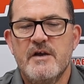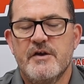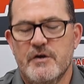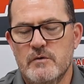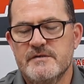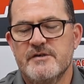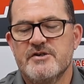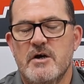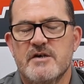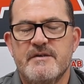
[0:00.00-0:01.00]
You can also
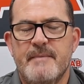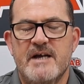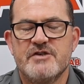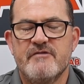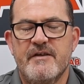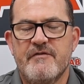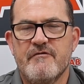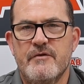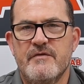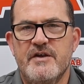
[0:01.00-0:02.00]
charge the battery
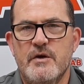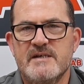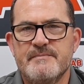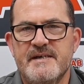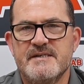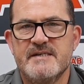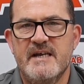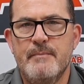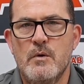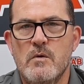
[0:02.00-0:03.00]
through the
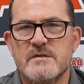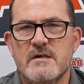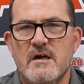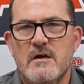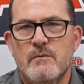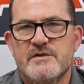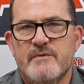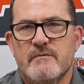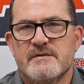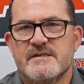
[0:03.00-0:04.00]
USB-C port, which
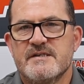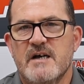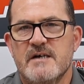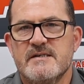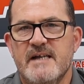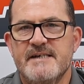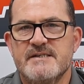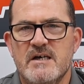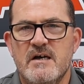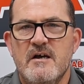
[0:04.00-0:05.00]
we will discuss
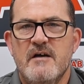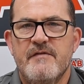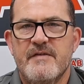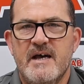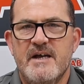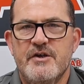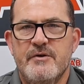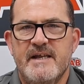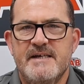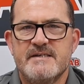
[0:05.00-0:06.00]
later. For that,
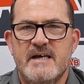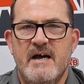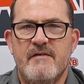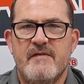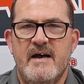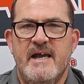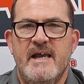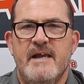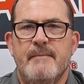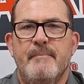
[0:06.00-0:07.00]
you need to have
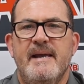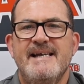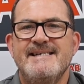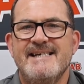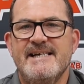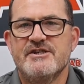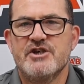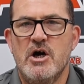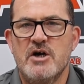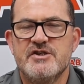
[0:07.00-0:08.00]
a PD
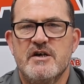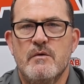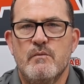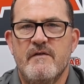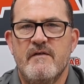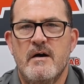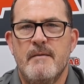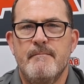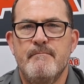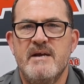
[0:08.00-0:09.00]
charger with
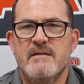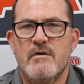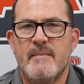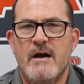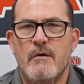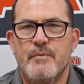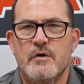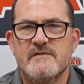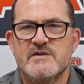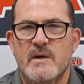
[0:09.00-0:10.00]
a minimum
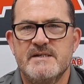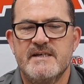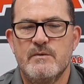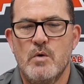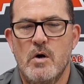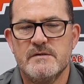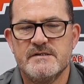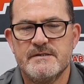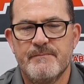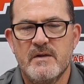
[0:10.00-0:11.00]
output of 20
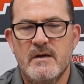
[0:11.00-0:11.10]
watts.